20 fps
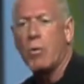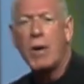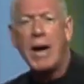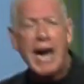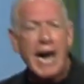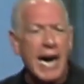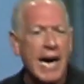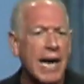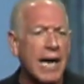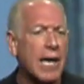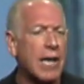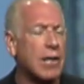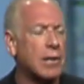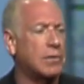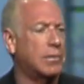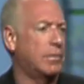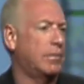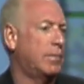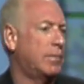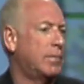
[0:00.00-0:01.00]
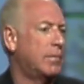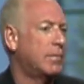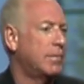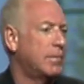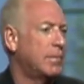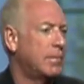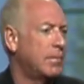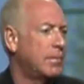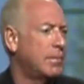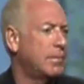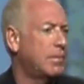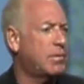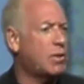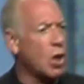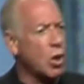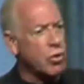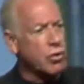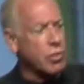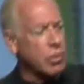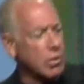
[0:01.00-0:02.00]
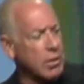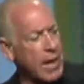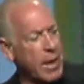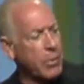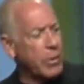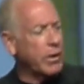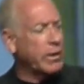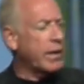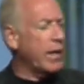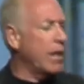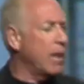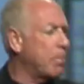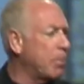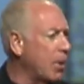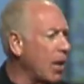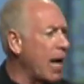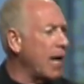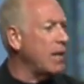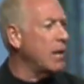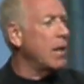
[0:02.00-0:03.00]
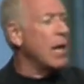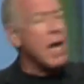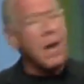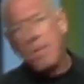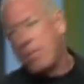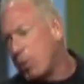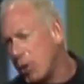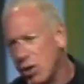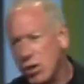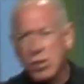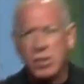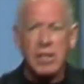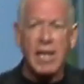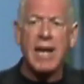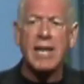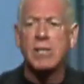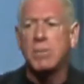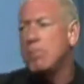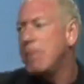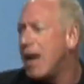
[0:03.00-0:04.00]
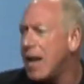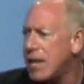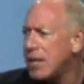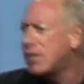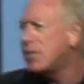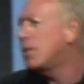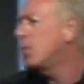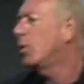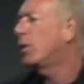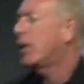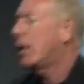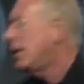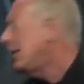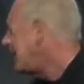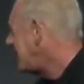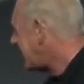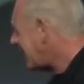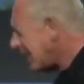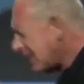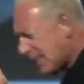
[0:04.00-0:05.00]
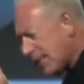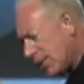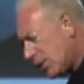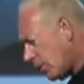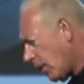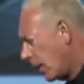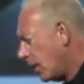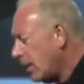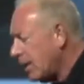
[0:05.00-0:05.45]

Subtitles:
wow. Social networking applied to personalized medicine, this is great.